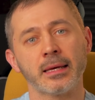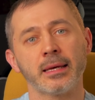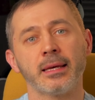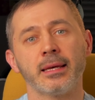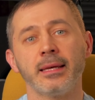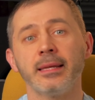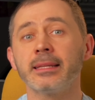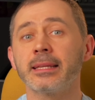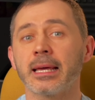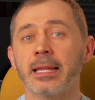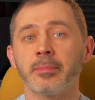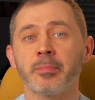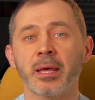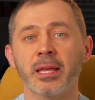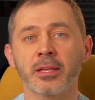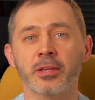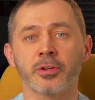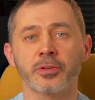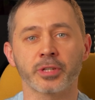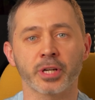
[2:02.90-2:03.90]
It can
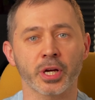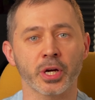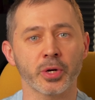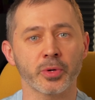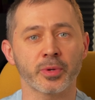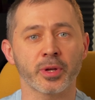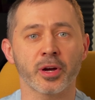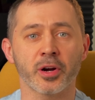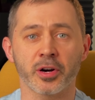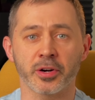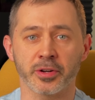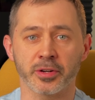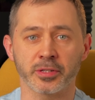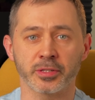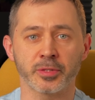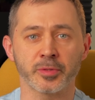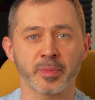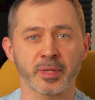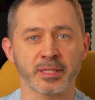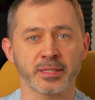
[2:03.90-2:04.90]
make your code harder
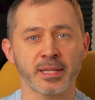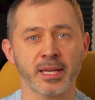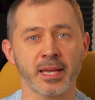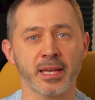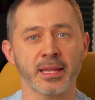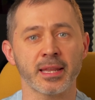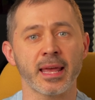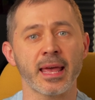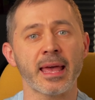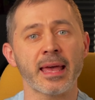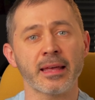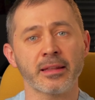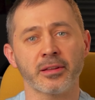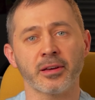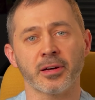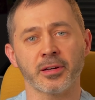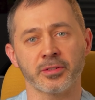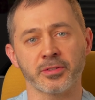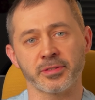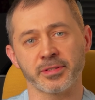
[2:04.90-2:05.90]
to maintain and
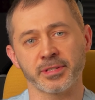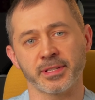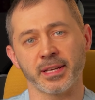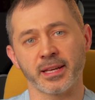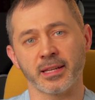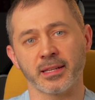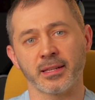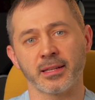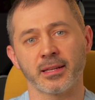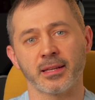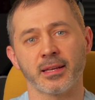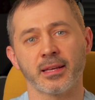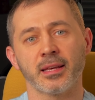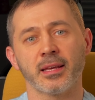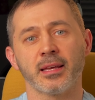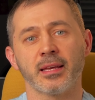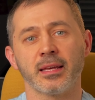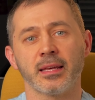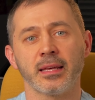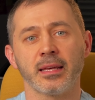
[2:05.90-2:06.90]
understand.
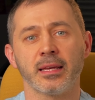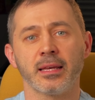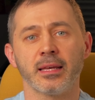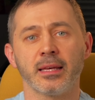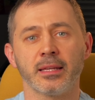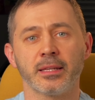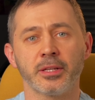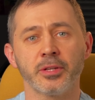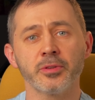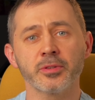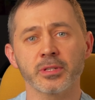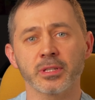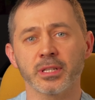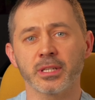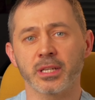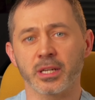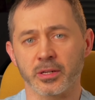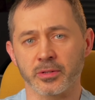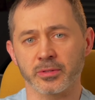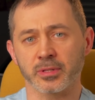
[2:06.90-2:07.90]
It usually
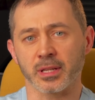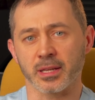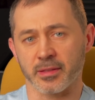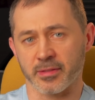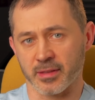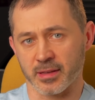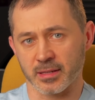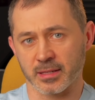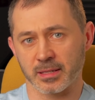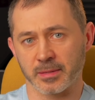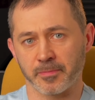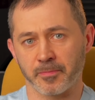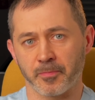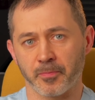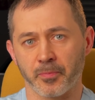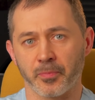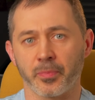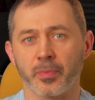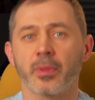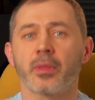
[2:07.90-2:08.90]
goes like this.
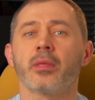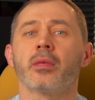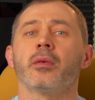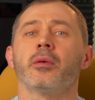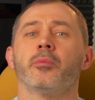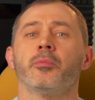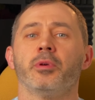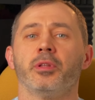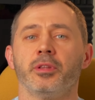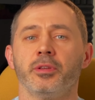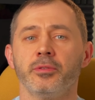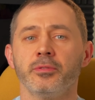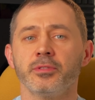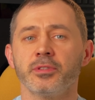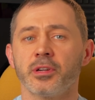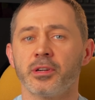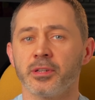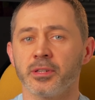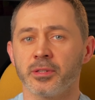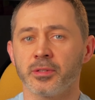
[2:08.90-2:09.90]
When you
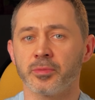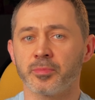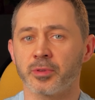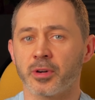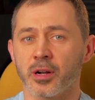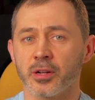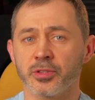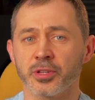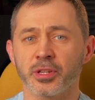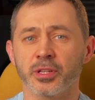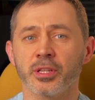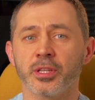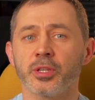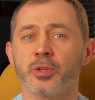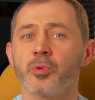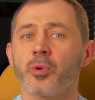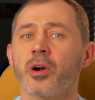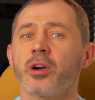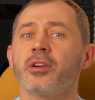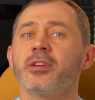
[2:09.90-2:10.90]
start a new project, you
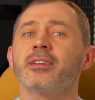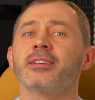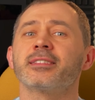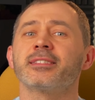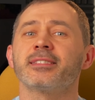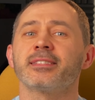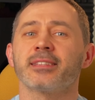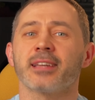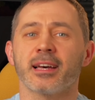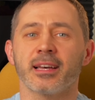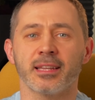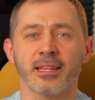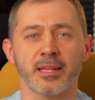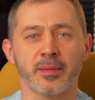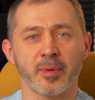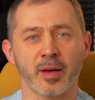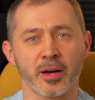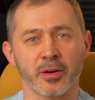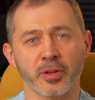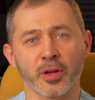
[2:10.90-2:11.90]
are excited
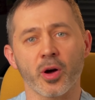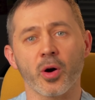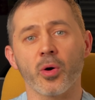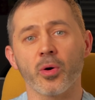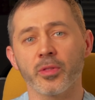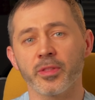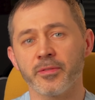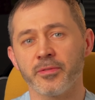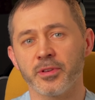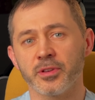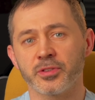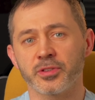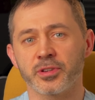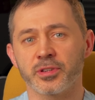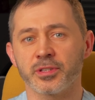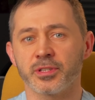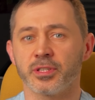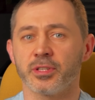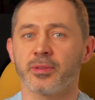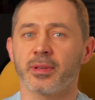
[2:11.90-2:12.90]
about all the
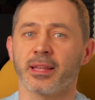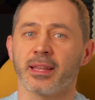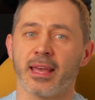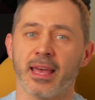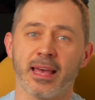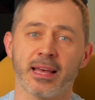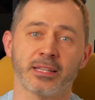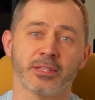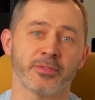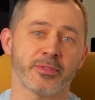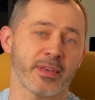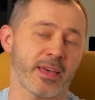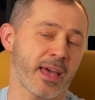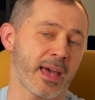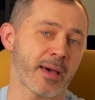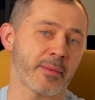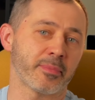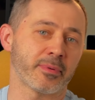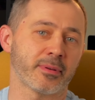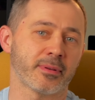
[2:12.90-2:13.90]
features you can add to the
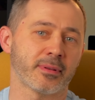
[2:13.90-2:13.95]
app.